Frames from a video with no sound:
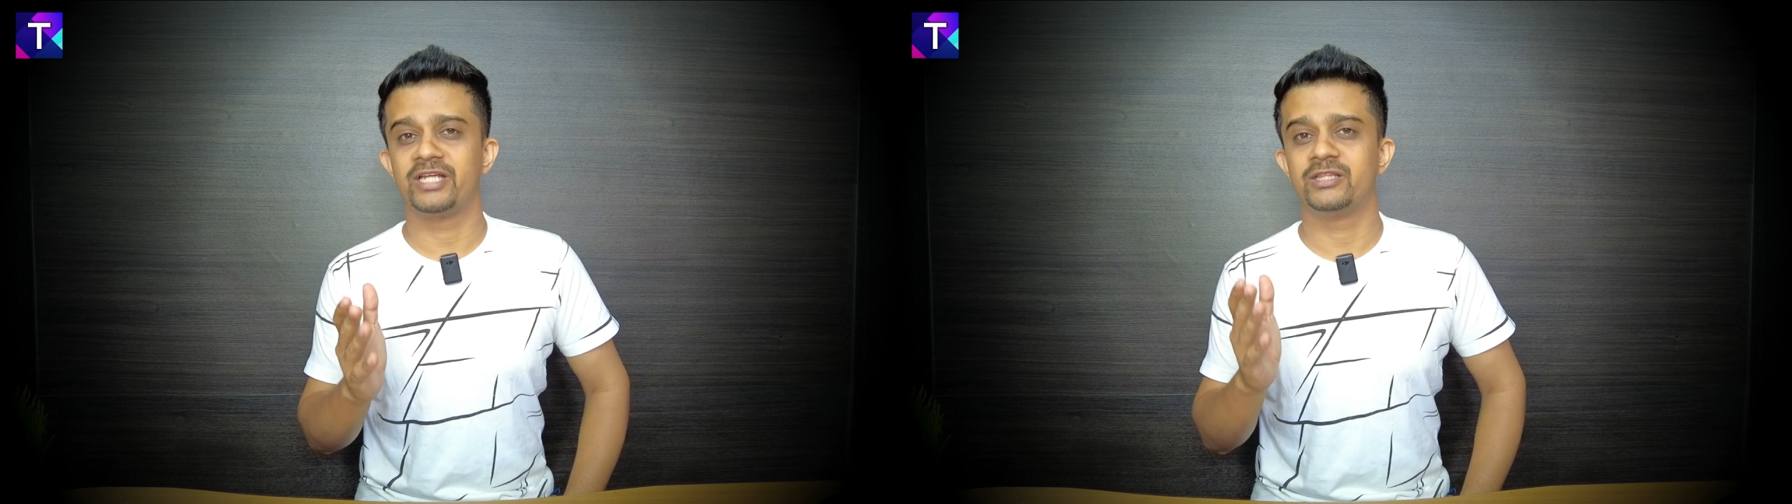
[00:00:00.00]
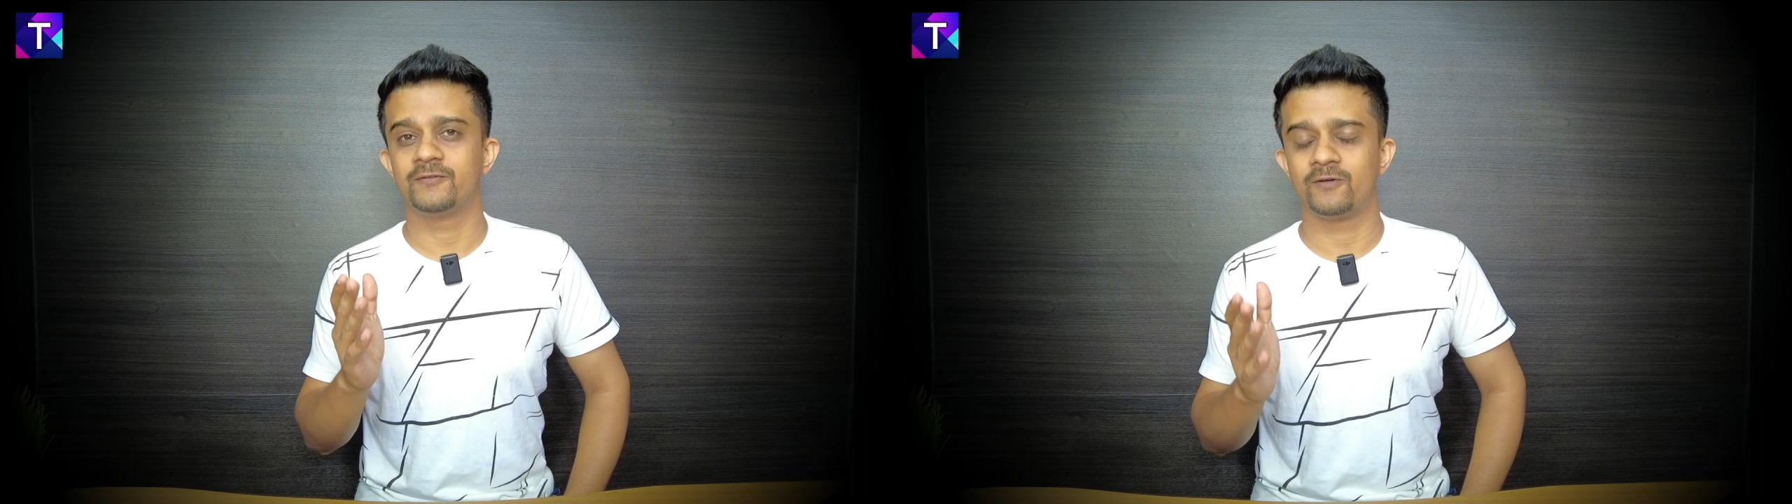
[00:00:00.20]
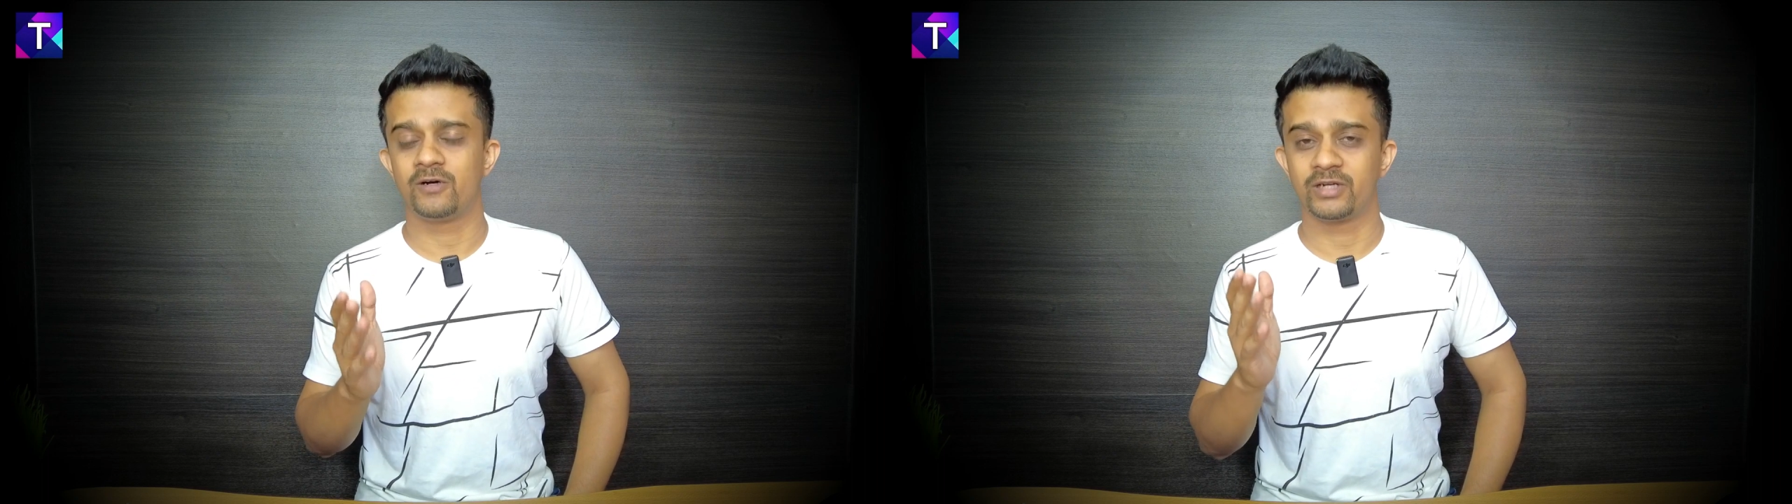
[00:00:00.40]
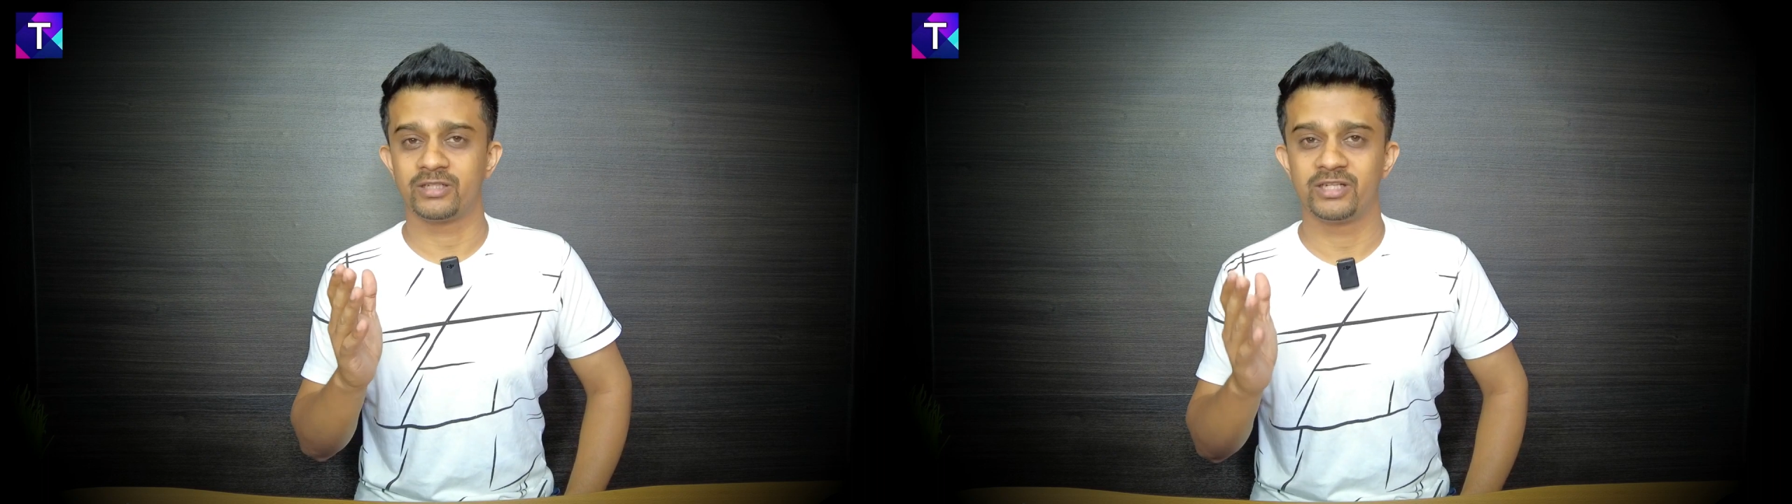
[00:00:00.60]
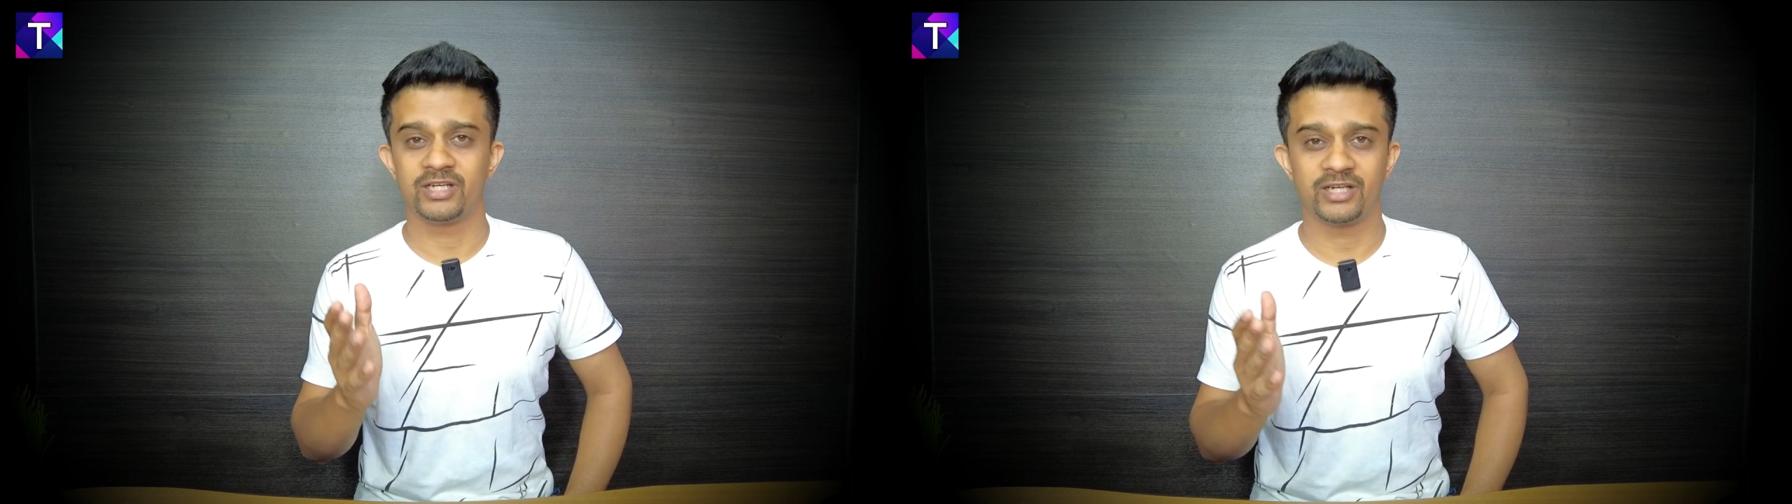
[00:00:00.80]
in the fog
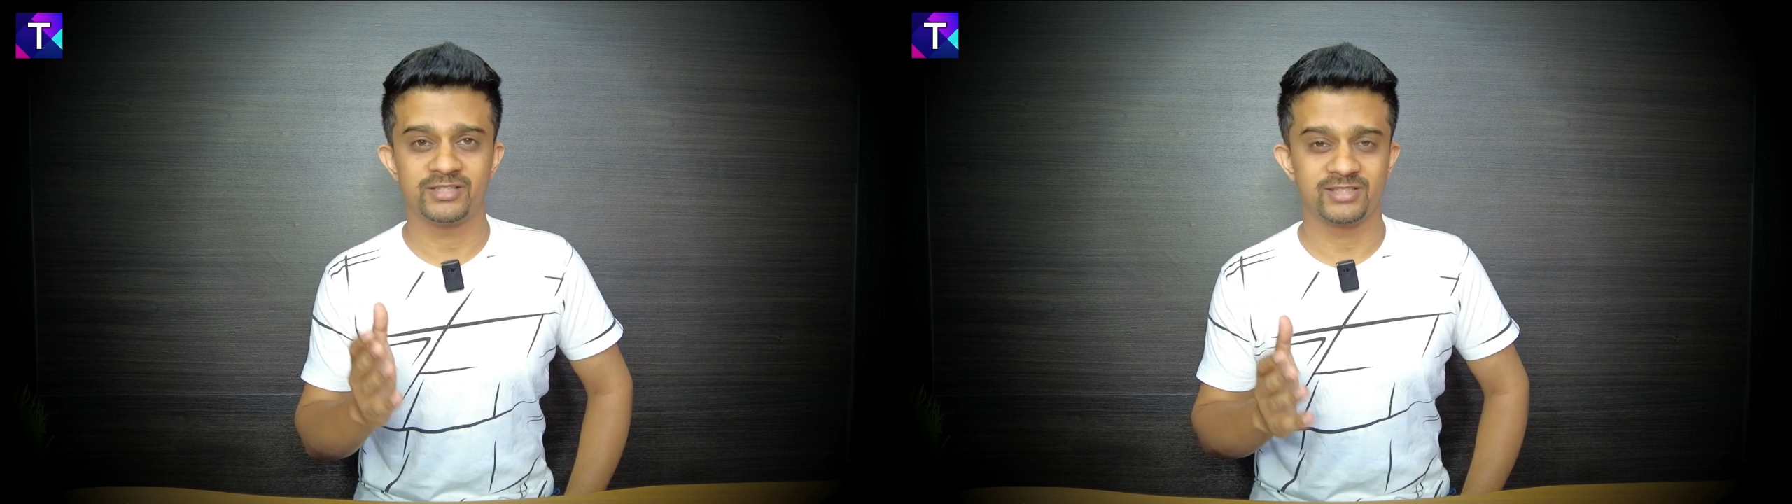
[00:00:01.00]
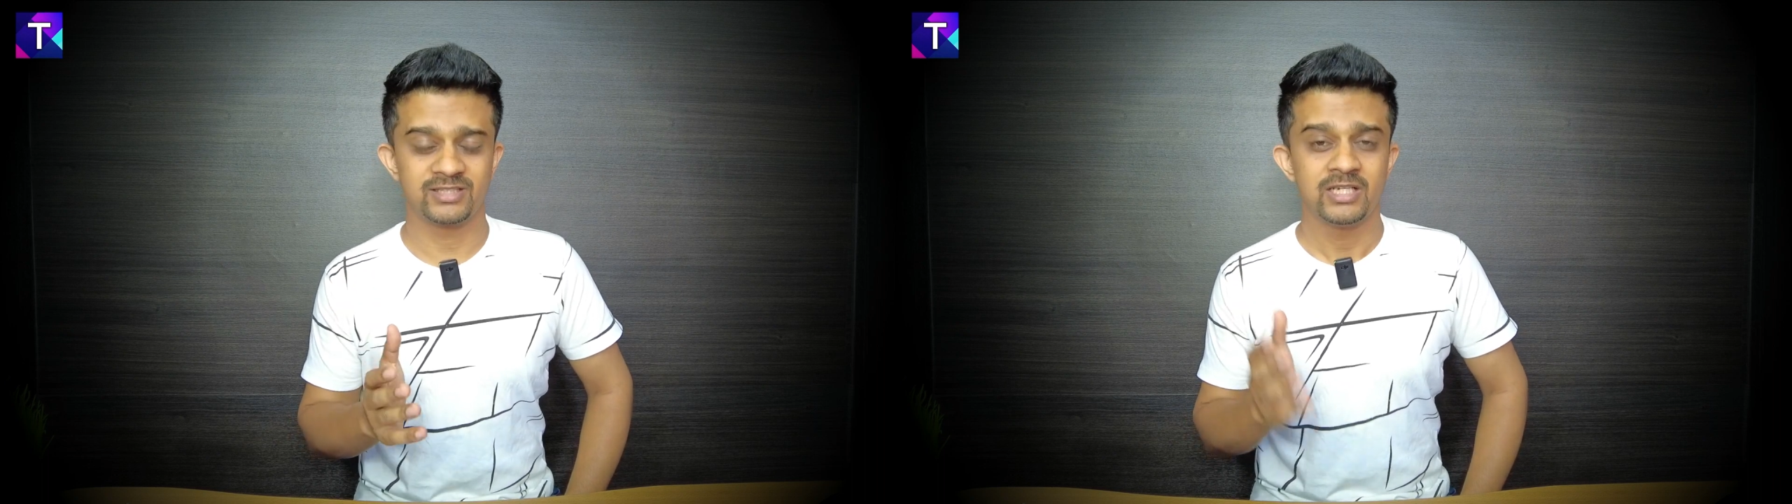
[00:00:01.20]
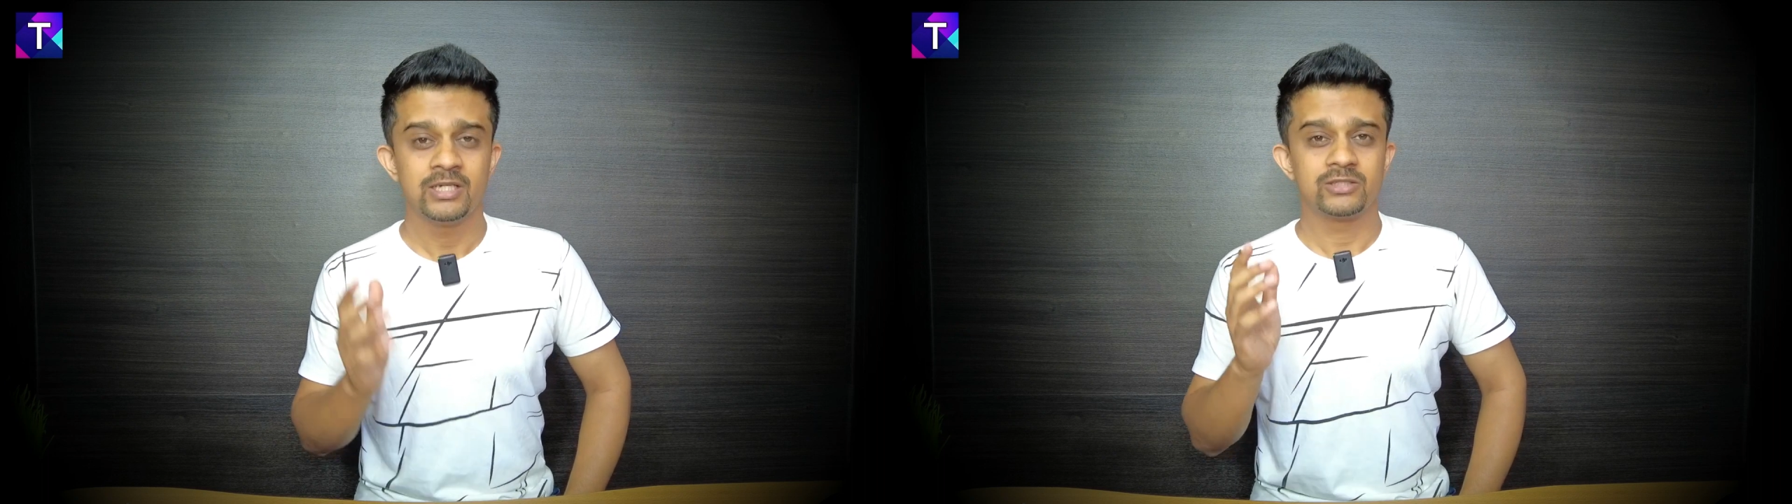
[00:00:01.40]
decreases.